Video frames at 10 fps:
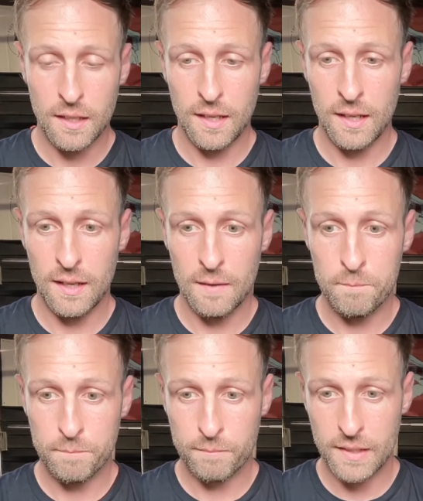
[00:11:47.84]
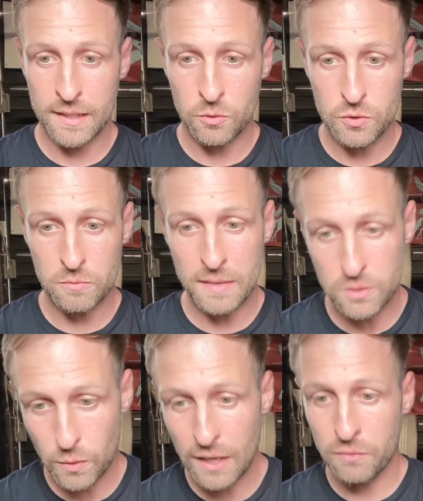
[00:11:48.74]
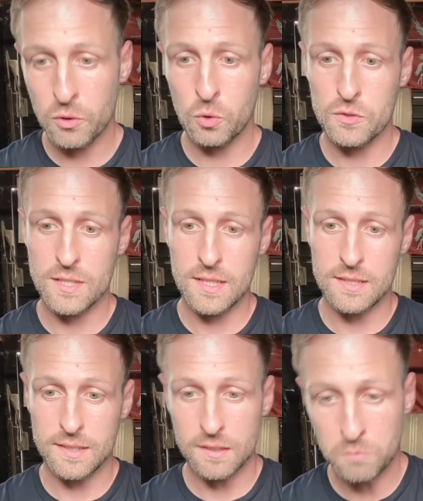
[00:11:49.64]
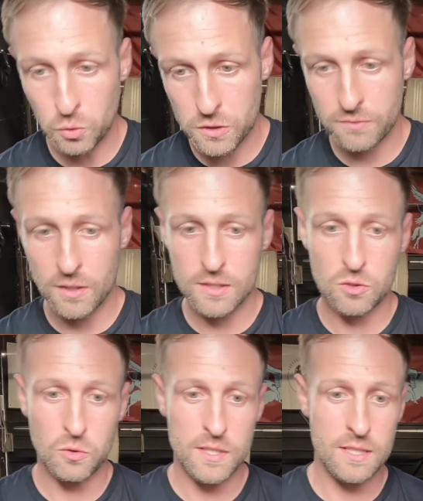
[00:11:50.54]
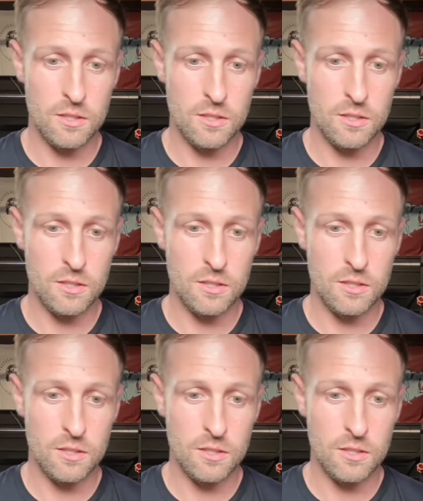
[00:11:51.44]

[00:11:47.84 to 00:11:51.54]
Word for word: Um, and I was doing mental health courses, I did the mortgage advisor courses.